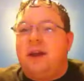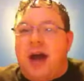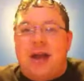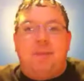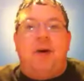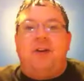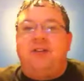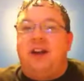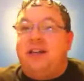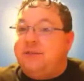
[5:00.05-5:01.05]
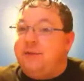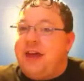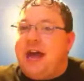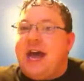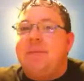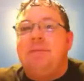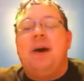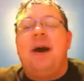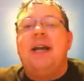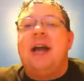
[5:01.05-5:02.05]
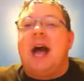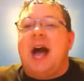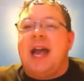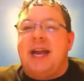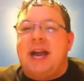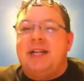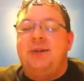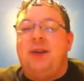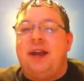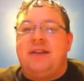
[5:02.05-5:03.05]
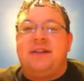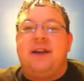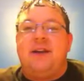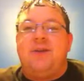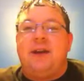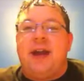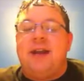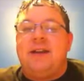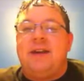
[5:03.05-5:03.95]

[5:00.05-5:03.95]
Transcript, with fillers: I apologize for that, but I uh, do like the title and